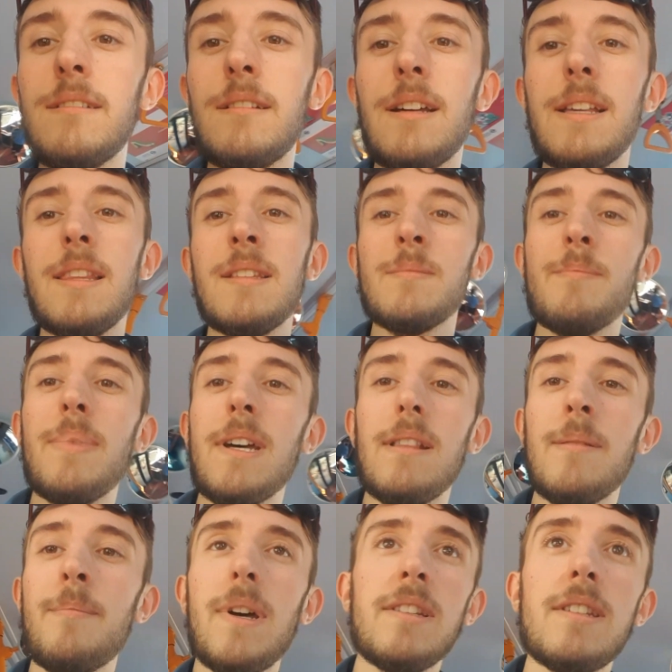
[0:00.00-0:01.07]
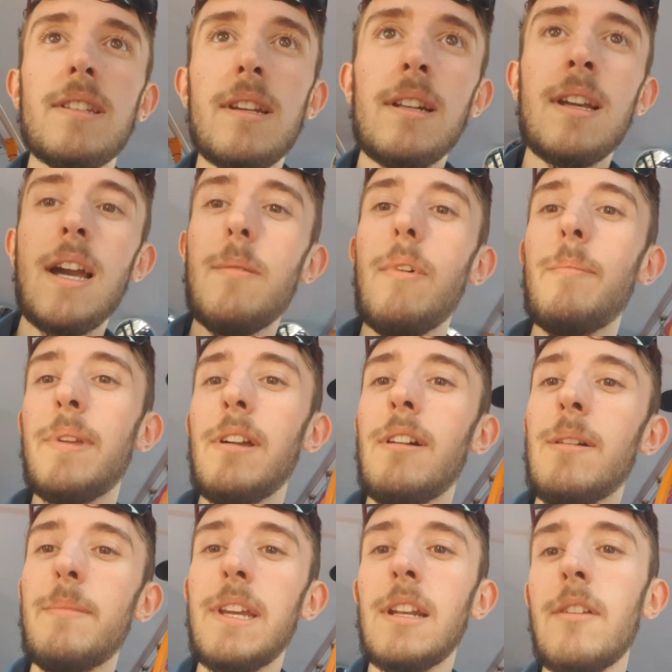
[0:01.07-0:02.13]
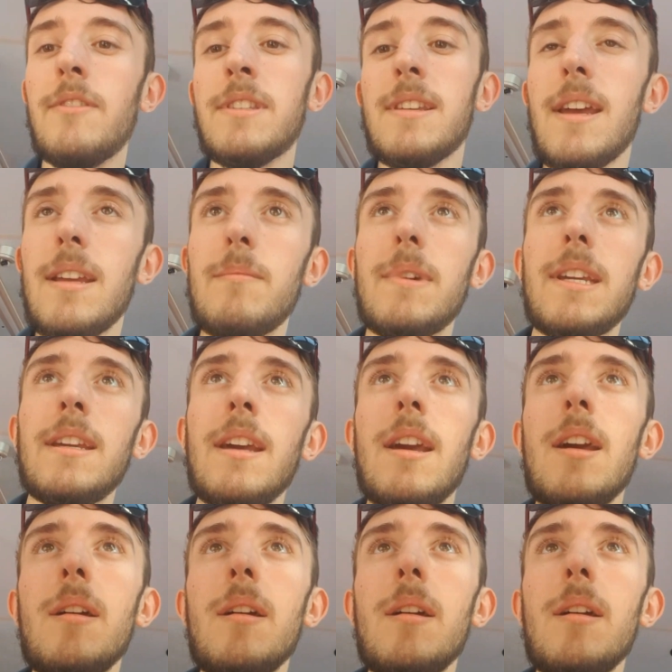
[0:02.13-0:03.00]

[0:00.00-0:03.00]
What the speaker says: Like the bus is going to come up behind me and overtake me.